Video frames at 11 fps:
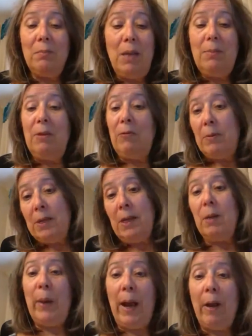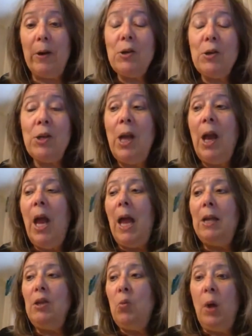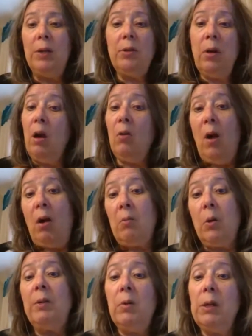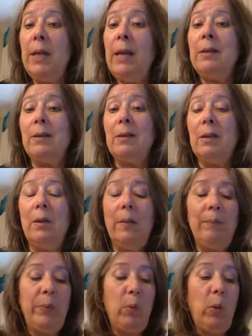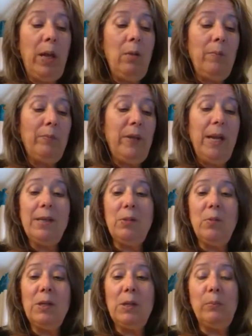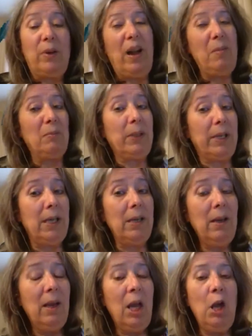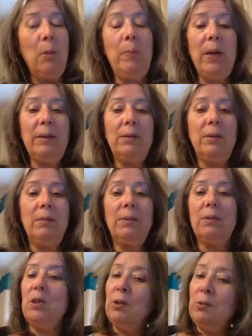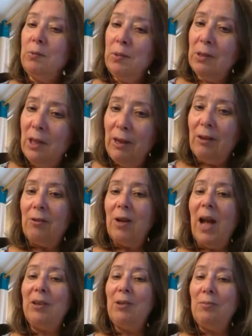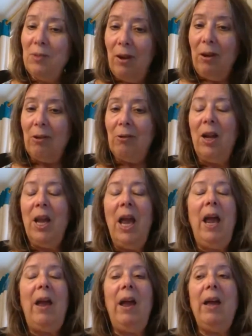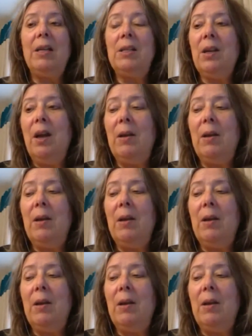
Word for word: maybe from the same parish, and you wonder, oh, are we related? Well, the answer is probably, but do you know? How do you know? And